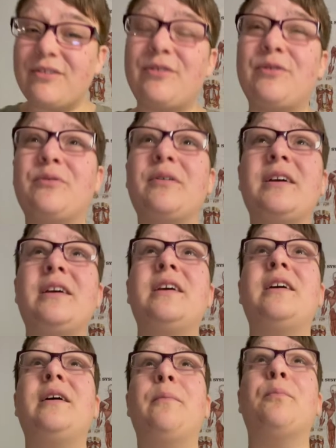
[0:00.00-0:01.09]
to
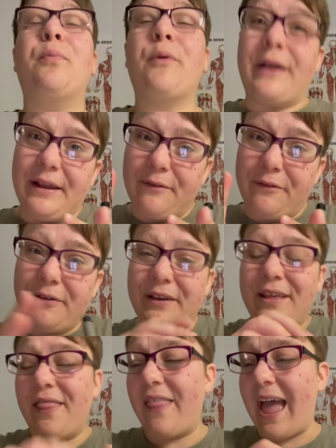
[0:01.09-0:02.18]
brief
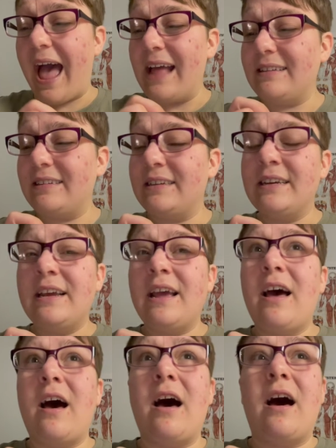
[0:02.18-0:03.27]
that,
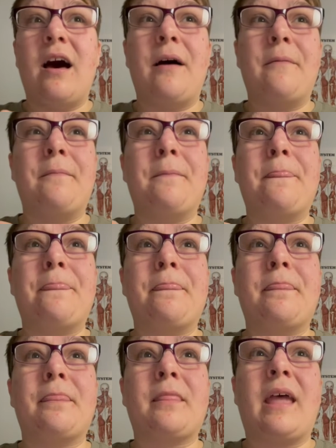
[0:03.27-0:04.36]

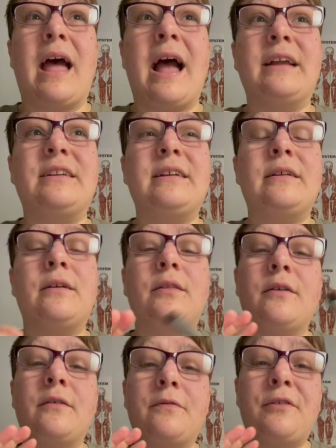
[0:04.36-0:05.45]
I did
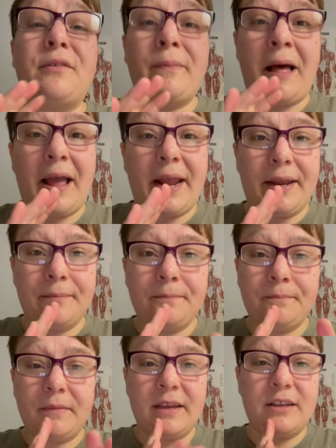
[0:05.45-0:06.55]
the spine
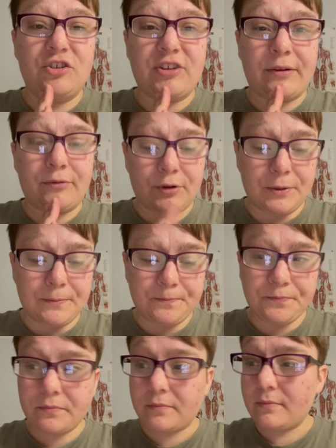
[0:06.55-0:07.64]
in general,
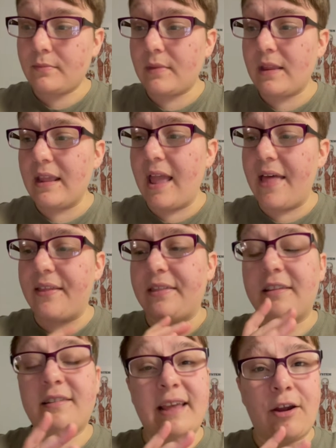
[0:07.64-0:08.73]
and then the
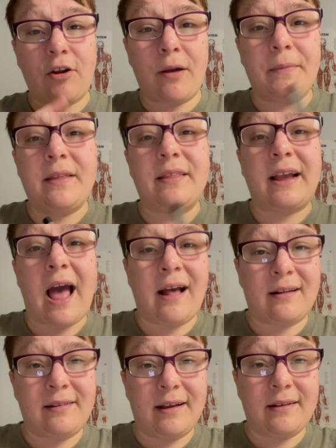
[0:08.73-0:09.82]
sacrum and the
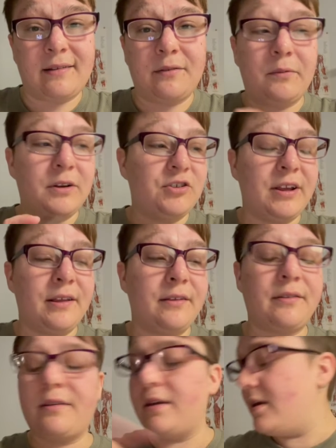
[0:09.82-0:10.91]
coccyx, which
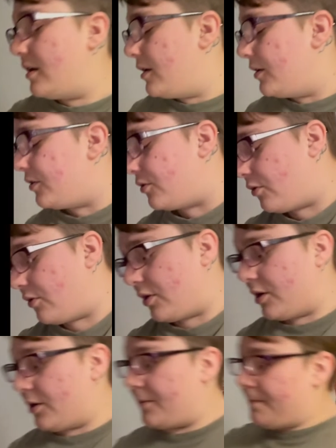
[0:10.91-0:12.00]
is
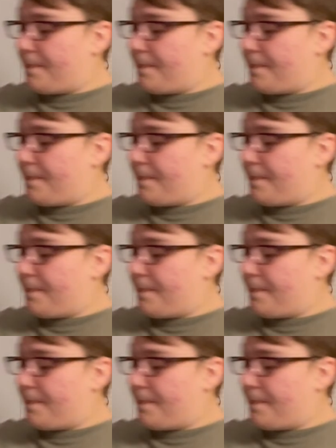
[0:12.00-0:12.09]
your